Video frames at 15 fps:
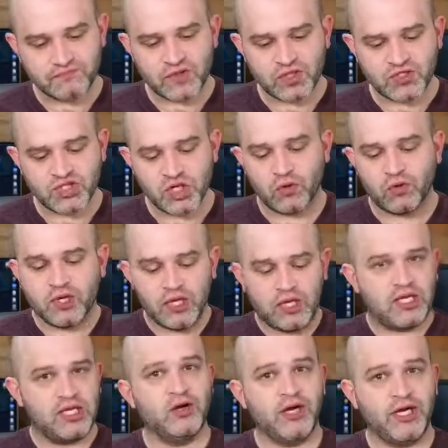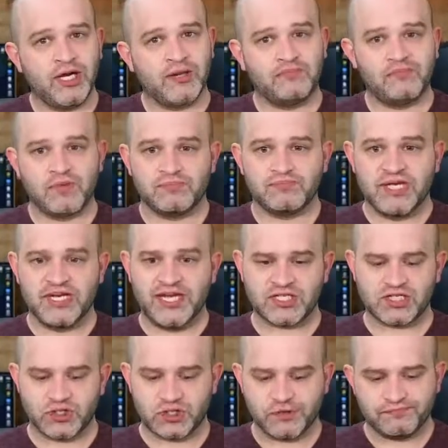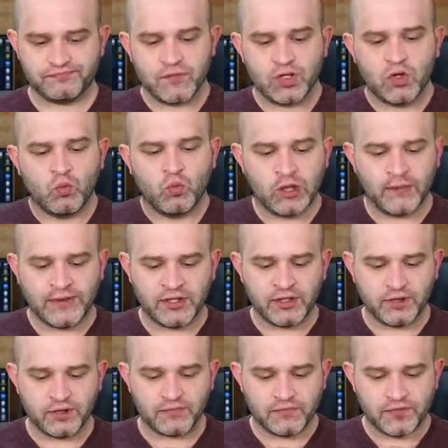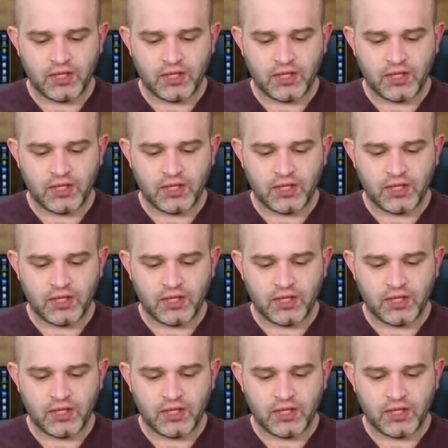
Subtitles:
So here I am, my next turn. What am I going to do?